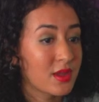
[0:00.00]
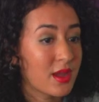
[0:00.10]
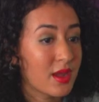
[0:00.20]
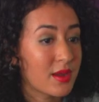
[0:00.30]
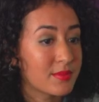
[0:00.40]

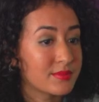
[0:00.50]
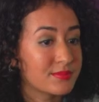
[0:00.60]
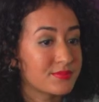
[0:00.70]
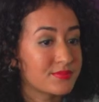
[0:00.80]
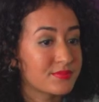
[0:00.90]
um,
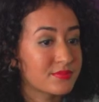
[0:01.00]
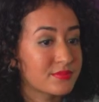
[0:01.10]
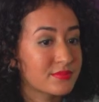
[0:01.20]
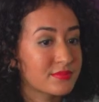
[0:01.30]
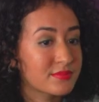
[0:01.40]

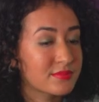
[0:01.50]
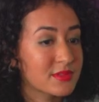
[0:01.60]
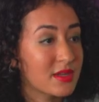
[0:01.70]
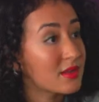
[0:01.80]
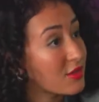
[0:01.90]

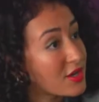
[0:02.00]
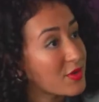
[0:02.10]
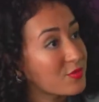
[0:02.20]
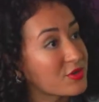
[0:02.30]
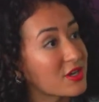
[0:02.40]
a lot
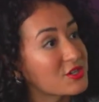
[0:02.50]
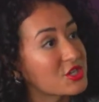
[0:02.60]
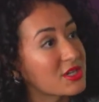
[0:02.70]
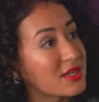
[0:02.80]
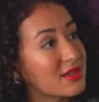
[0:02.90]
about
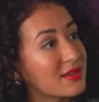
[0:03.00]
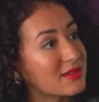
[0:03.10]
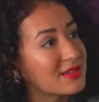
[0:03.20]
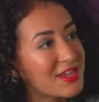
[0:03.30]
production and